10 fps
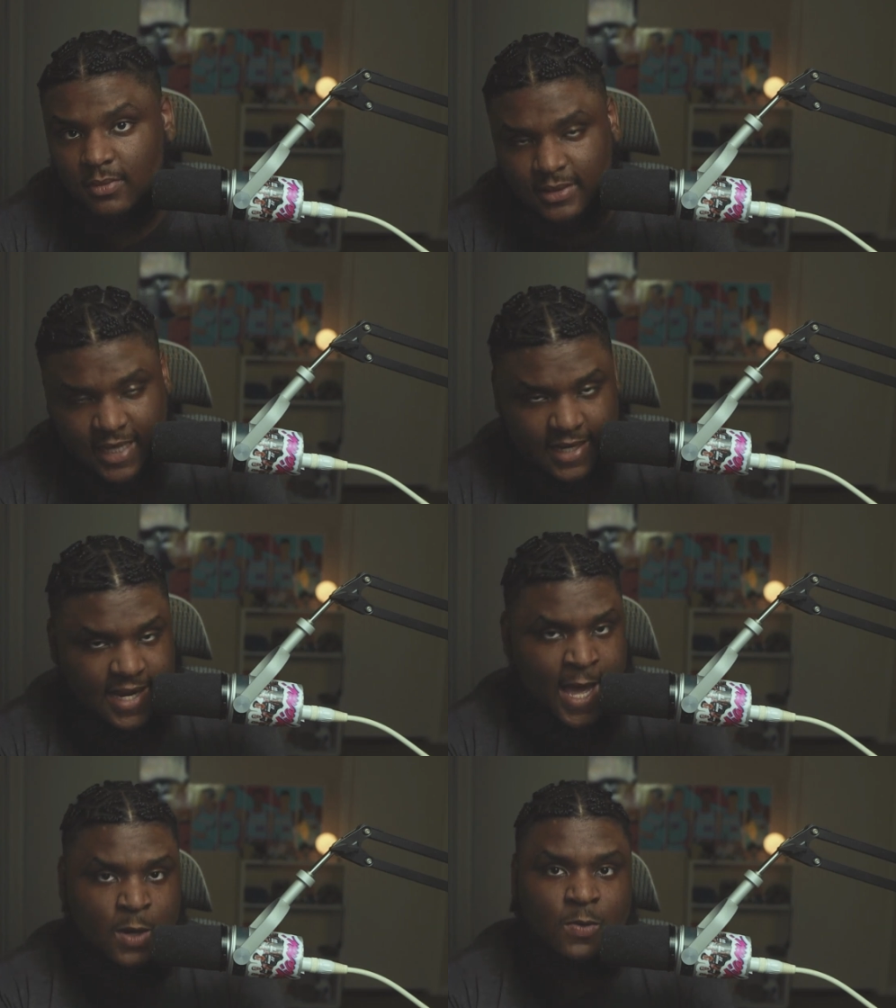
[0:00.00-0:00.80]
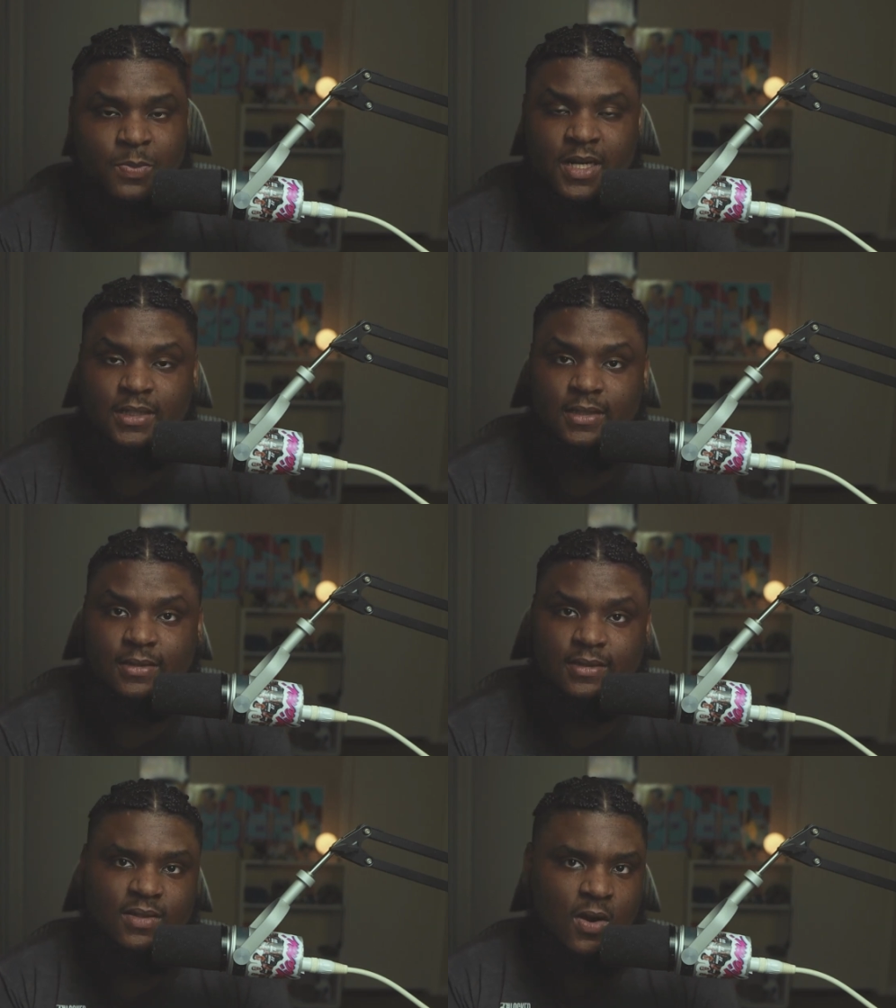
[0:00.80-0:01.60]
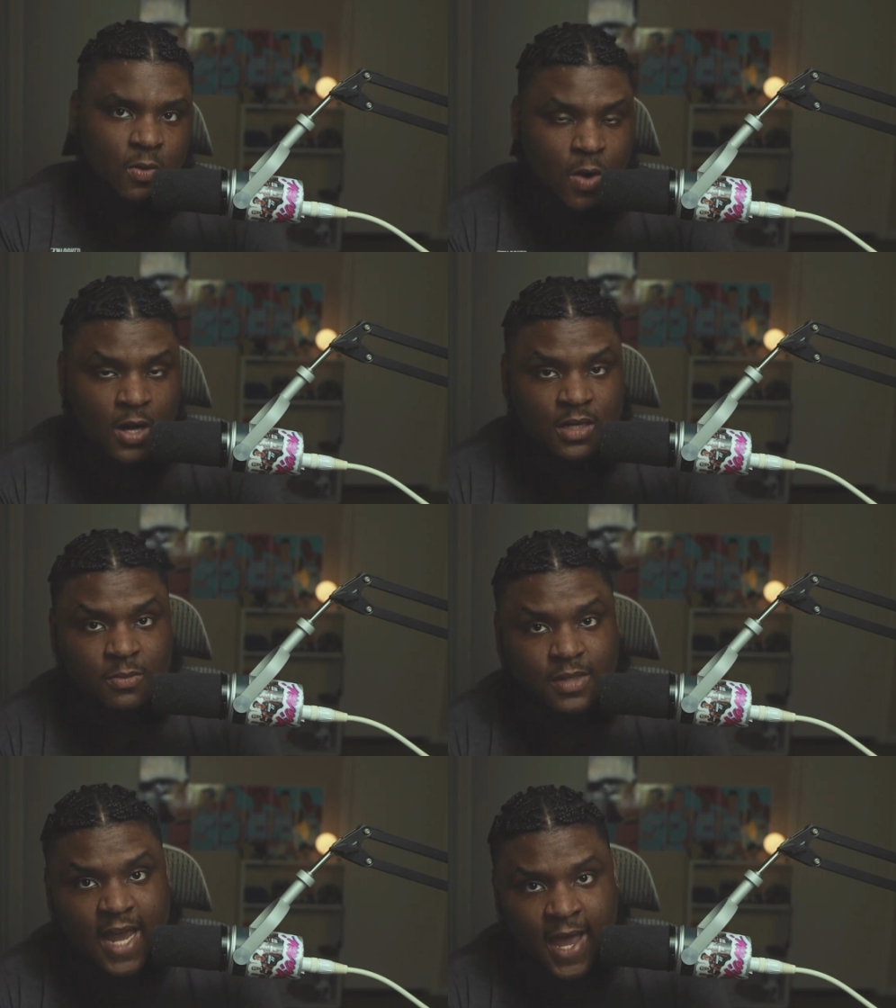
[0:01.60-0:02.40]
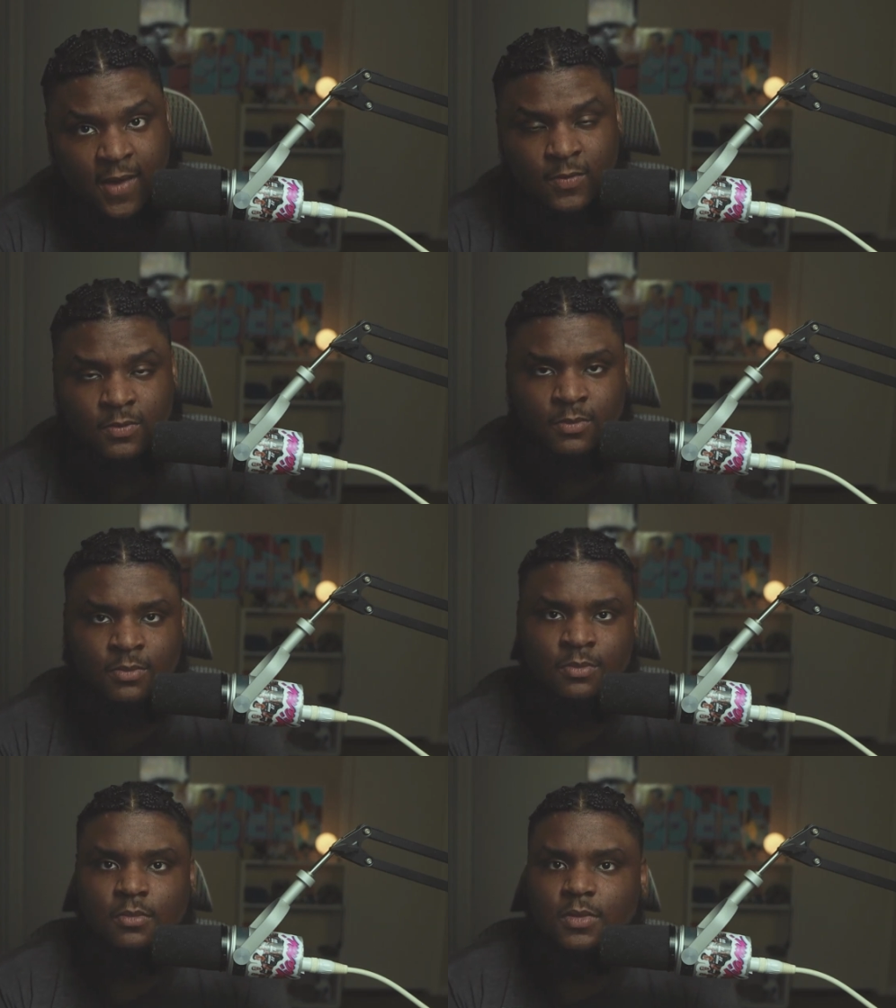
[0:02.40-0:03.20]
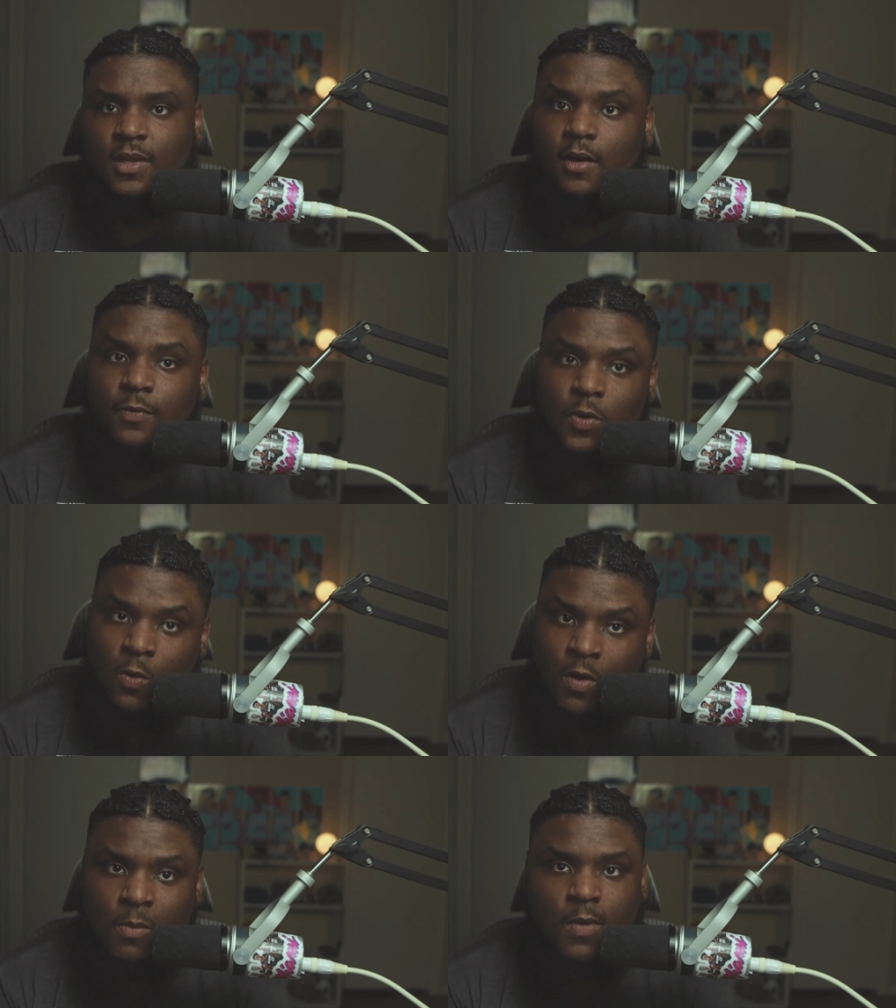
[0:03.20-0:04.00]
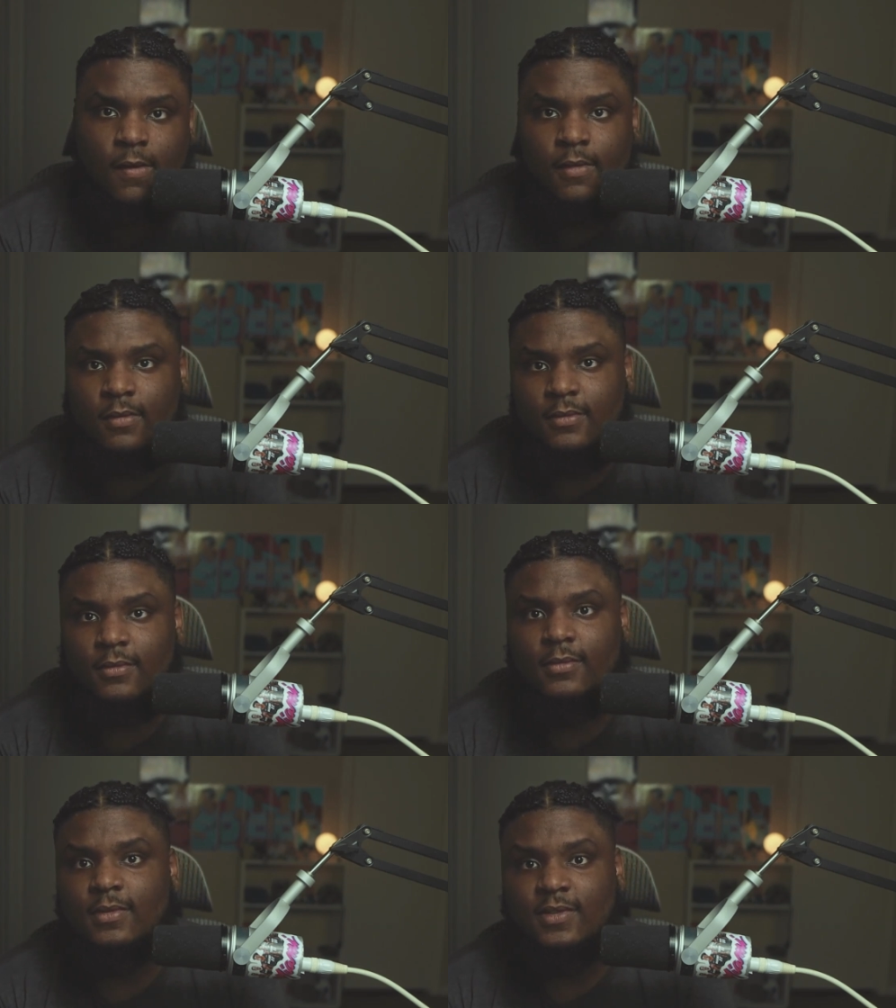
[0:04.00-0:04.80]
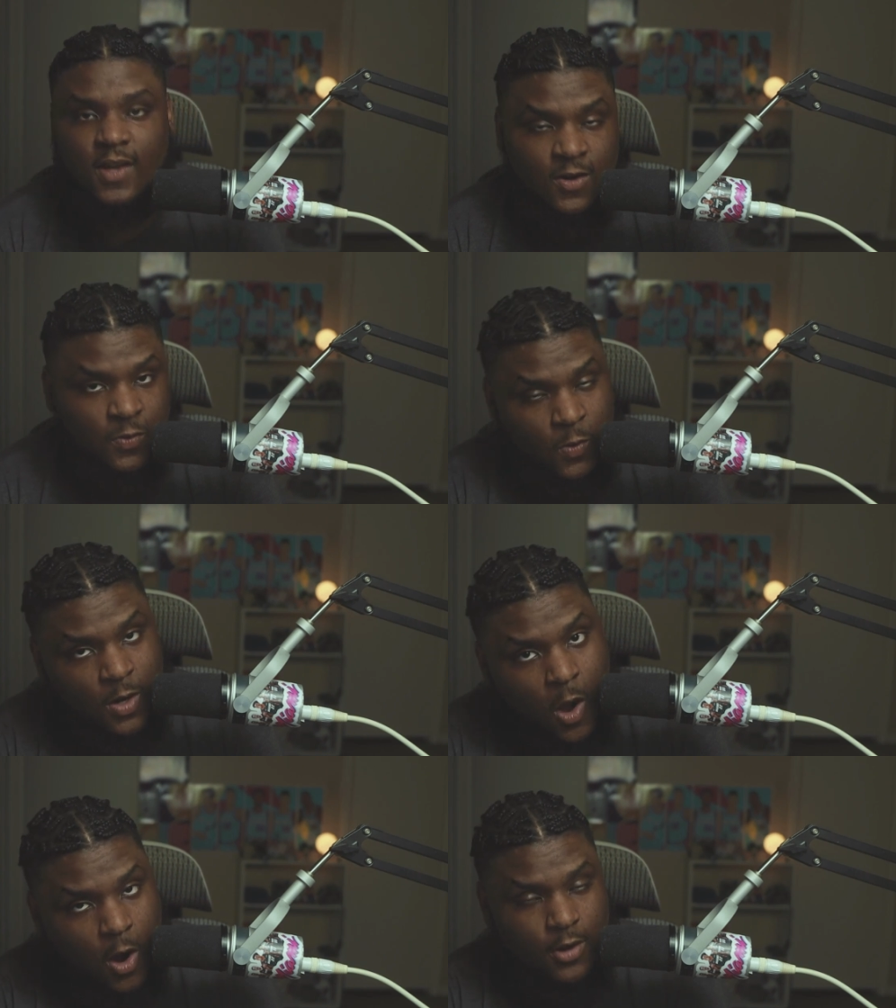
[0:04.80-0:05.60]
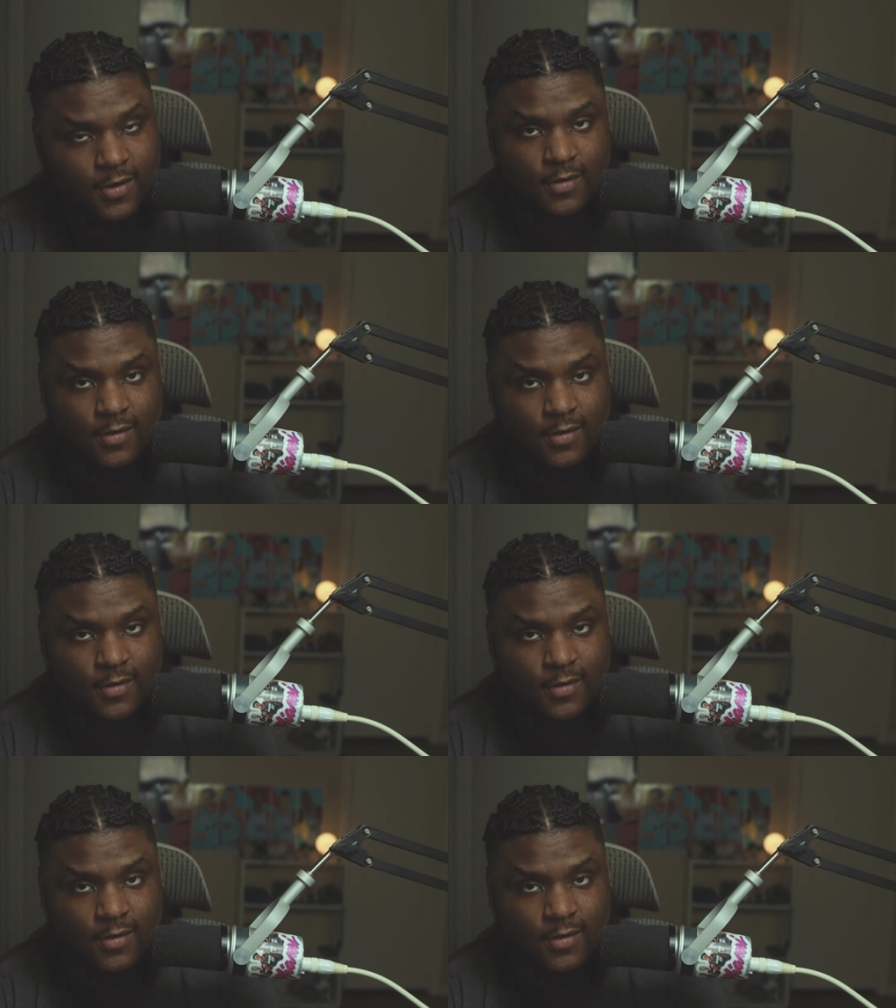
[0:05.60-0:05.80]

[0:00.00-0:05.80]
Sat down on punches, started walking him down, started throwing more, started throwing harder.